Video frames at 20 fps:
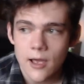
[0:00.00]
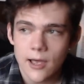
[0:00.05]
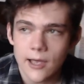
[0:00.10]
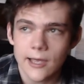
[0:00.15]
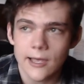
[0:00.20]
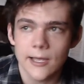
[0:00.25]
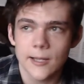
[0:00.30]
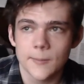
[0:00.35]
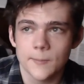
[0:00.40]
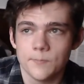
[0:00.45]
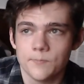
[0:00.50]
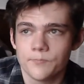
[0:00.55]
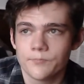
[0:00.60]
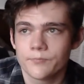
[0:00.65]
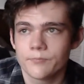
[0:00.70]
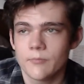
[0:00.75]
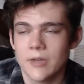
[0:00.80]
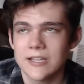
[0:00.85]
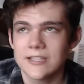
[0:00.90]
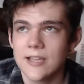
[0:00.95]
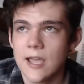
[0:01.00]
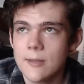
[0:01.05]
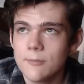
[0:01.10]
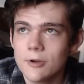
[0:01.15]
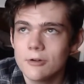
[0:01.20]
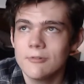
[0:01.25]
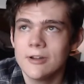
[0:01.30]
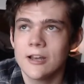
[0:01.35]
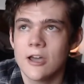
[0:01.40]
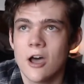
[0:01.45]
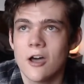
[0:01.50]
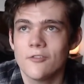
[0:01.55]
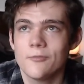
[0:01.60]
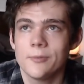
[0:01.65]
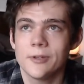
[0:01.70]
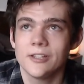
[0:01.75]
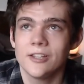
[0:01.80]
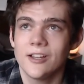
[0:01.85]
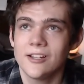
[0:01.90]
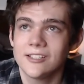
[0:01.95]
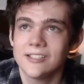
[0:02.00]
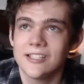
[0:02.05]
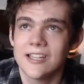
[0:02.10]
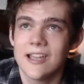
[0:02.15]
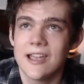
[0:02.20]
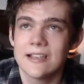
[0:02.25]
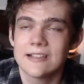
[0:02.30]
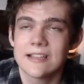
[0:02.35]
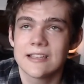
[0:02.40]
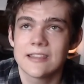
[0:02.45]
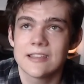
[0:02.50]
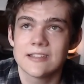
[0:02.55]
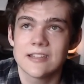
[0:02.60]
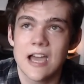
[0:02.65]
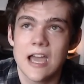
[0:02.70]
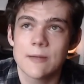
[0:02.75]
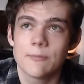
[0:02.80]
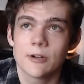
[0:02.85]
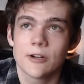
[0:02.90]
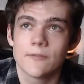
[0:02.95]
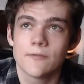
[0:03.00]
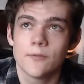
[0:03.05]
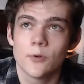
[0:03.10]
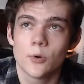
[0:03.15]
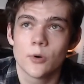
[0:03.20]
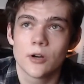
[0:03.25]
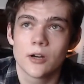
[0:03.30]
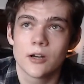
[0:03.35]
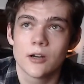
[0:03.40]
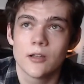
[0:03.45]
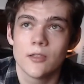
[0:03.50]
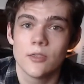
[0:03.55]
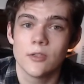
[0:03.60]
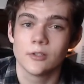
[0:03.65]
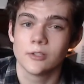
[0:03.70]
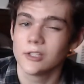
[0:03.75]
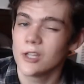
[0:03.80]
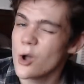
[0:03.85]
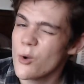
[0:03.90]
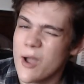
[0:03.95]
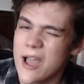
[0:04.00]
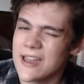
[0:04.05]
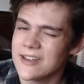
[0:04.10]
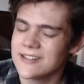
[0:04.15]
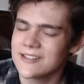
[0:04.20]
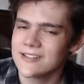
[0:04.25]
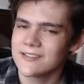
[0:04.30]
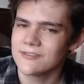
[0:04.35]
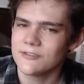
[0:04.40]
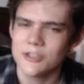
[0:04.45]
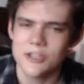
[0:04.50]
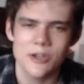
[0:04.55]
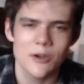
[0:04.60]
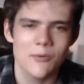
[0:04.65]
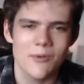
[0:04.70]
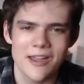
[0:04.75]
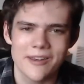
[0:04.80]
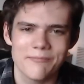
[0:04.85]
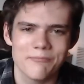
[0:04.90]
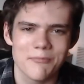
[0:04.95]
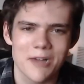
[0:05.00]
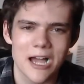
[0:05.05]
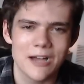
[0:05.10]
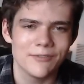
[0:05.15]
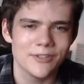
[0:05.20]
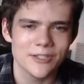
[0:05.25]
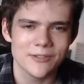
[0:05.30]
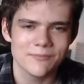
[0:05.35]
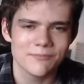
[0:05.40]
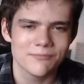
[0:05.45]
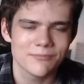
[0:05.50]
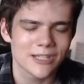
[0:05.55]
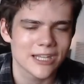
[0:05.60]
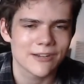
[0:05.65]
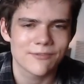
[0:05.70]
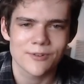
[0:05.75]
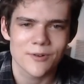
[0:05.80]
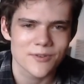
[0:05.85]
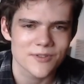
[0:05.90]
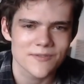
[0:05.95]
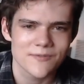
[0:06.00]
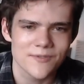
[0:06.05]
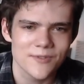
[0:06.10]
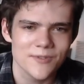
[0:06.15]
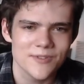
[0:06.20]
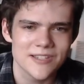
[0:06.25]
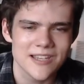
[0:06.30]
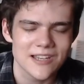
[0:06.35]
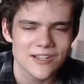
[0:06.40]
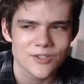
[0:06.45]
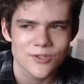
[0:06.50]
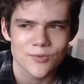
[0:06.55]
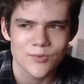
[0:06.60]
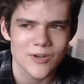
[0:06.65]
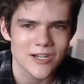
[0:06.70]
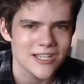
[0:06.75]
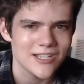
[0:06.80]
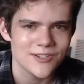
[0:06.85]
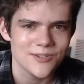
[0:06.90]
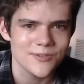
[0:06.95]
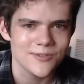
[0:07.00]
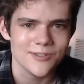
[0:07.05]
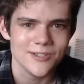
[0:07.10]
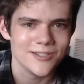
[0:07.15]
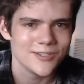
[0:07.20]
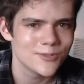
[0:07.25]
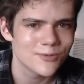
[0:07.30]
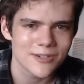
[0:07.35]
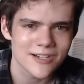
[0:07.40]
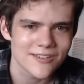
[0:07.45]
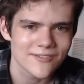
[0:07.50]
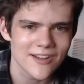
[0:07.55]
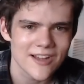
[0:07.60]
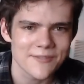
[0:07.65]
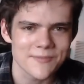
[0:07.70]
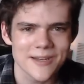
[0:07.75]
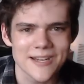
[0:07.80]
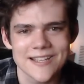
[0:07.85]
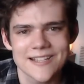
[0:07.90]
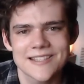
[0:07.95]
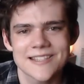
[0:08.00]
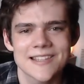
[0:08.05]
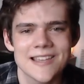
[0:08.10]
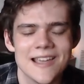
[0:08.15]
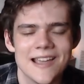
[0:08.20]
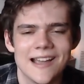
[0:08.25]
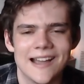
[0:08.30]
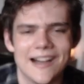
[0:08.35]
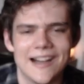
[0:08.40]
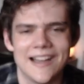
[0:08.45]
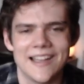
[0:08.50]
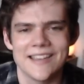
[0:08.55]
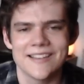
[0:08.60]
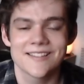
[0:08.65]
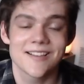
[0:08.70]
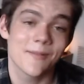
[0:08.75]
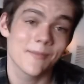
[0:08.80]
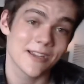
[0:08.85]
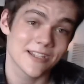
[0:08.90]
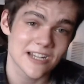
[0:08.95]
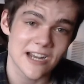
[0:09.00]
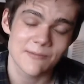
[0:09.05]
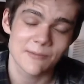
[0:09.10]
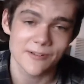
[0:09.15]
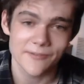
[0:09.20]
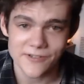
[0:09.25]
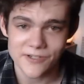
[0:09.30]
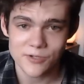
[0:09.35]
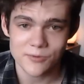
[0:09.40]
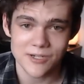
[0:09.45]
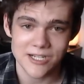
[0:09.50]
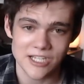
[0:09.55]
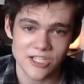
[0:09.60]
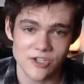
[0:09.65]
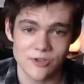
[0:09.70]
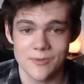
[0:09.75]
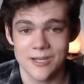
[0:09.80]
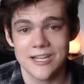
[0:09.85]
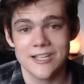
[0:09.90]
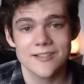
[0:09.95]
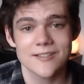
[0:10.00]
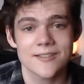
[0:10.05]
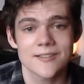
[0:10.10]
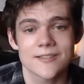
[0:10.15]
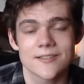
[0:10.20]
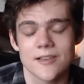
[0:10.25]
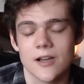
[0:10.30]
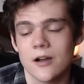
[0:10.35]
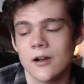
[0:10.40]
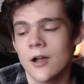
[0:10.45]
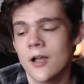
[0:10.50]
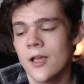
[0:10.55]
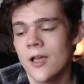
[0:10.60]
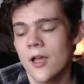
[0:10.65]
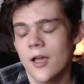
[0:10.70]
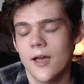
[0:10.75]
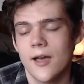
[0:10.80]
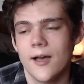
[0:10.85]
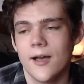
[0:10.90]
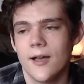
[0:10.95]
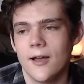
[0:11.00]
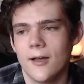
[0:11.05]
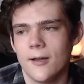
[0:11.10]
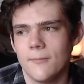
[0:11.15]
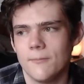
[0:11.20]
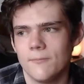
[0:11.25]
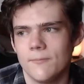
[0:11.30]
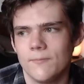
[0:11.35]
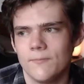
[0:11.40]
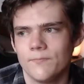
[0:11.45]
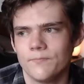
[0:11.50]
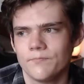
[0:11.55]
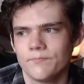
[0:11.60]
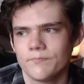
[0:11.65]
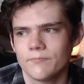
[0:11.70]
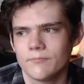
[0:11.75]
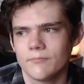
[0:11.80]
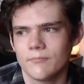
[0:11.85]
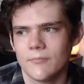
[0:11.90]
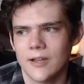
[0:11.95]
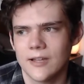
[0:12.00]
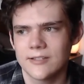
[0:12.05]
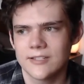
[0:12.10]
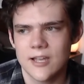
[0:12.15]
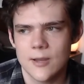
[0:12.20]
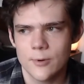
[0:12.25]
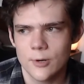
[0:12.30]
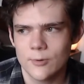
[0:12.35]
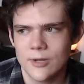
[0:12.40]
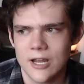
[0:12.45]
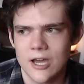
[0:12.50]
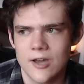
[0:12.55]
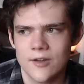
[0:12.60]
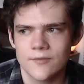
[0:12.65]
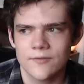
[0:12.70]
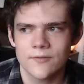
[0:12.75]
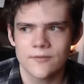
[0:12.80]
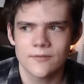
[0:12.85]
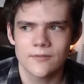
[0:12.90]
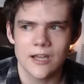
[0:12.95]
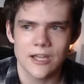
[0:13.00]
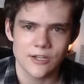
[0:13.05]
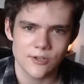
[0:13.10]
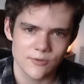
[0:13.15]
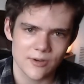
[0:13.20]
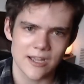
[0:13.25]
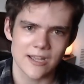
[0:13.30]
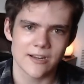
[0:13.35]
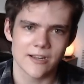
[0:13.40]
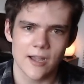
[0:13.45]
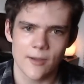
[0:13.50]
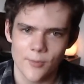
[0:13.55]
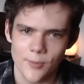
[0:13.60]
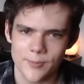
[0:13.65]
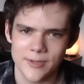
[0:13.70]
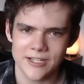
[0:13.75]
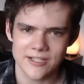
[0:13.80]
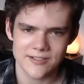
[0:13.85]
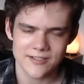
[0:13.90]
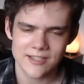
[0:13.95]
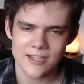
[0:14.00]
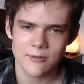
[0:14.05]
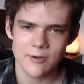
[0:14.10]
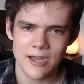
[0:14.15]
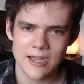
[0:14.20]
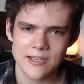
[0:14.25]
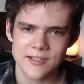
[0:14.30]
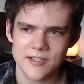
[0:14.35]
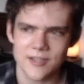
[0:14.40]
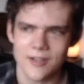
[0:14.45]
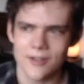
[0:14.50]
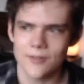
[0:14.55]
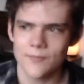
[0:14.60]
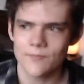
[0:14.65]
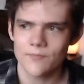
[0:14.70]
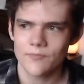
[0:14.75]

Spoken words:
My timer went off, but luckily I set the timer for the low end. You know, when oven, like frozen food, say 22 to 25 minutes, I set my timer for 22 minutes. So my timer went off. I knew I had a couple minutes leeway, so.